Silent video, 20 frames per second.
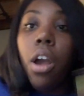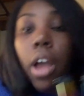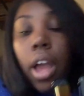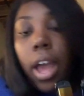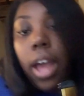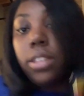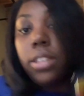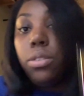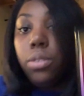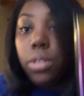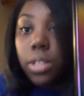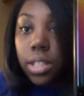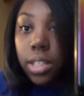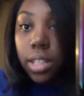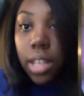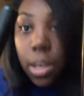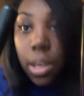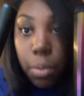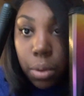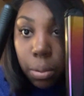As you can
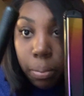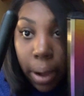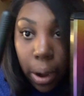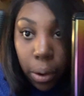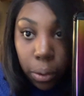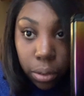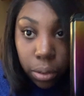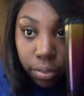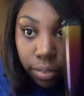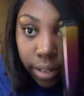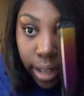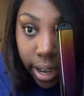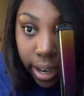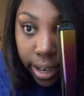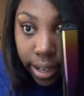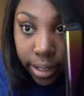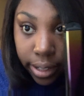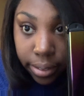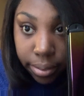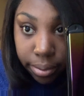see with my old flat
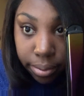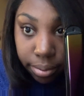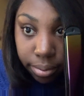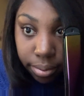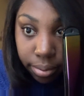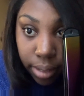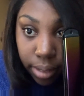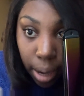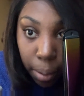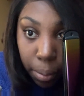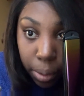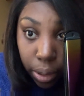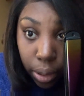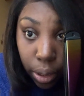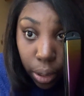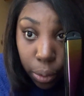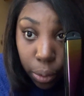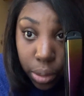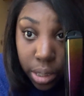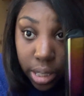iron, I would
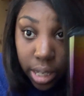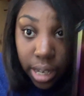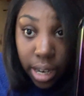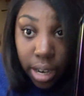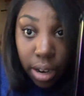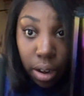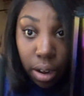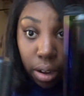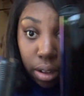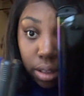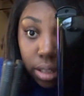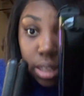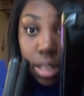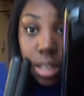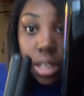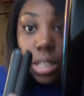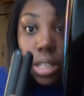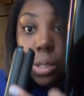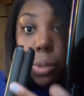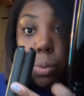close it and all of
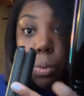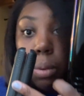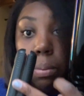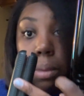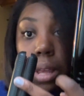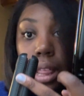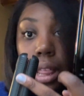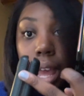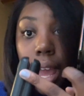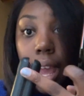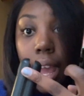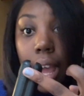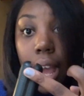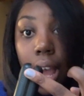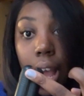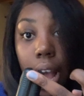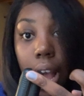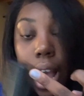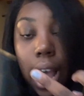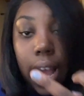this would be like
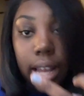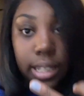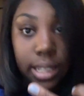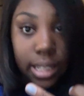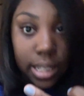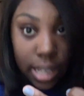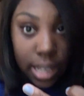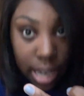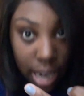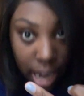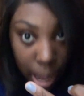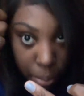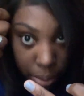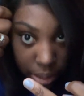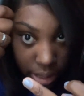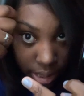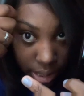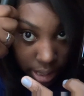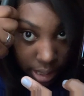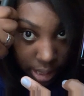hot, and I would
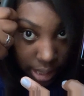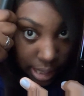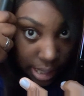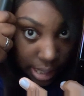just